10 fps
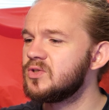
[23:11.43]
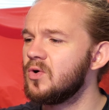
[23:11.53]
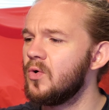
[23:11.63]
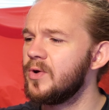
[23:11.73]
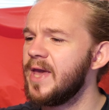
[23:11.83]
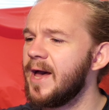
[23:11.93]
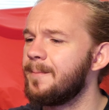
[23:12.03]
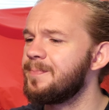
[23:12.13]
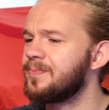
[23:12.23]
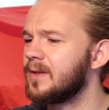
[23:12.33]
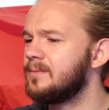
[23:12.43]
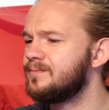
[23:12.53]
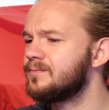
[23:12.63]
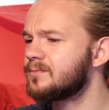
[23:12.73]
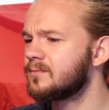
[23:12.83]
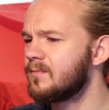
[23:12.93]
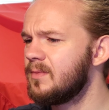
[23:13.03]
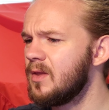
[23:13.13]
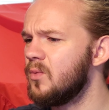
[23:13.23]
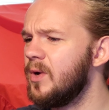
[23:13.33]
So yeah,
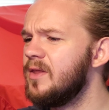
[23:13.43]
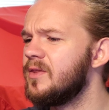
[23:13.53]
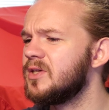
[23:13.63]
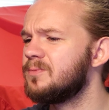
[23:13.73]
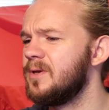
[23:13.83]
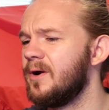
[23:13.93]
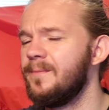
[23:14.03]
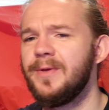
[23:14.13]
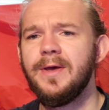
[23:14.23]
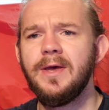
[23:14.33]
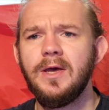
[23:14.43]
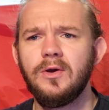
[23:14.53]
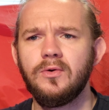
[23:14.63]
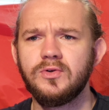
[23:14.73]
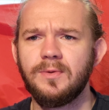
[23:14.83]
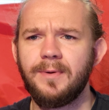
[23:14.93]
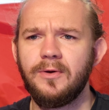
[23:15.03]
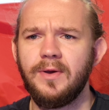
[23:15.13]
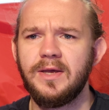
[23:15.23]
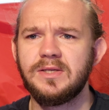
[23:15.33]
the way that this beer goes
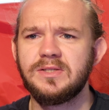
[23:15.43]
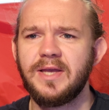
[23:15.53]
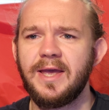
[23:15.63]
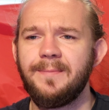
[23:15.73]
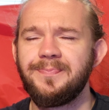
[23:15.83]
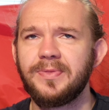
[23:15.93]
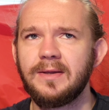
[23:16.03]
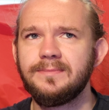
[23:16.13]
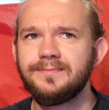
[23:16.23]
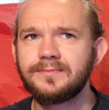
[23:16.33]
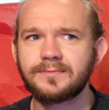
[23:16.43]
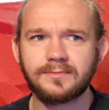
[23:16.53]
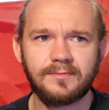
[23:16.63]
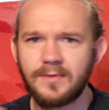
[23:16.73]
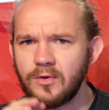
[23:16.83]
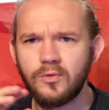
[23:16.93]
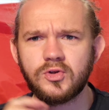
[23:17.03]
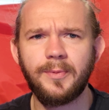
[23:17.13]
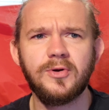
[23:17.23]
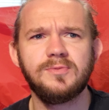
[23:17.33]
about its
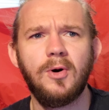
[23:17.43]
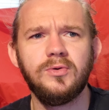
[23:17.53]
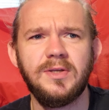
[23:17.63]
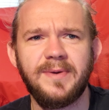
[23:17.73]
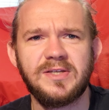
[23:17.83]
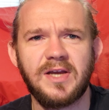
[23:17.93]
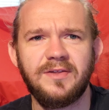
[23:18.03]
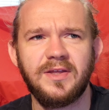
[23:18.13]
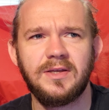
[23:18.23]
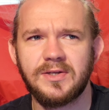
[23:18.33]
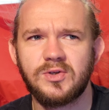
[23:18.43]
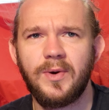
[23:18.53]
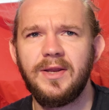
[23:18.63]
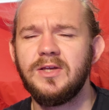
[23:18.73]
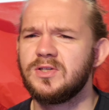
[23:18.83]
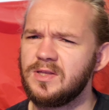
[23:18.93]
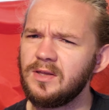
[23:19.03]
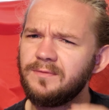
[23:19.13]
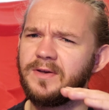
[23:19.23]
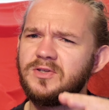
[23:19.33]
malty base, I think, is quite nice, because I
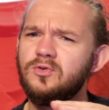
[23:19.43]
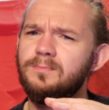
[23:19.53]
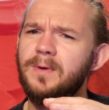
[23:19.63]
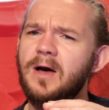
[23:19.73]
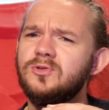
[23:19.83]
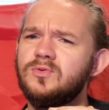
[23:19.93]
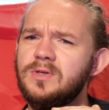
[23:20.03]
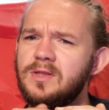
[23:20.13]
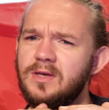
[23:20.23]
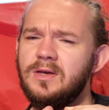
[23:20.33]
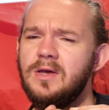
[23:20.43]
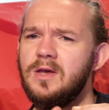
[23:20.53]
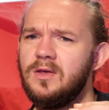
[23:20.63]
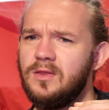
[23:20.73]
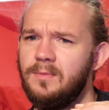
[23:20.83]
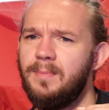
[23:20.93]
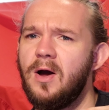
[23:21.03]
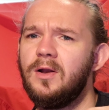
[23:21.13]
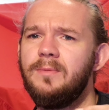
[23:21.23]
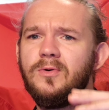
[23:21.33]
think it finds a good balance between the
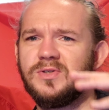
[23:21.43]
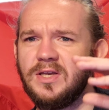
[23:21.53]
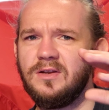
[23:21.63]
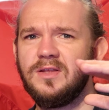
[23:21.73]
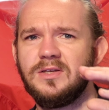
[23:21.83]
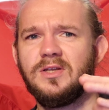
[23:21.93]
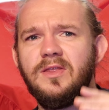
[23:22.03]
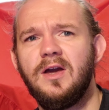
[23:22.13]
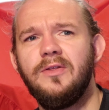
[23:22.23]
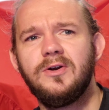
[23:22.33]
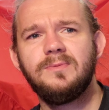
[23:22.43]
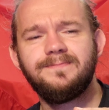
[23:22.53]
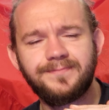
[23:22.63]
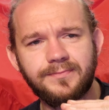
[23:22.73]
barley malt side of things and the other